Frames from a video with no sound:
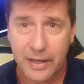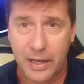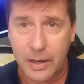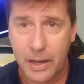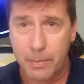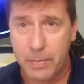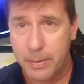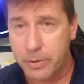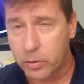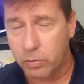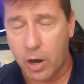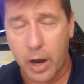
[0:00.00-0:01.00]
and maybe
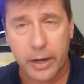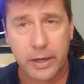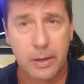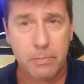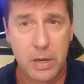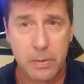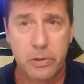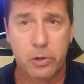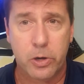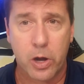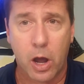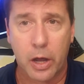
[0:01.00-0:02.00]
they're rocking it, maybe
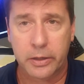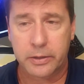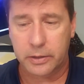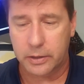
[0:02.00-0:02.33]
they're not.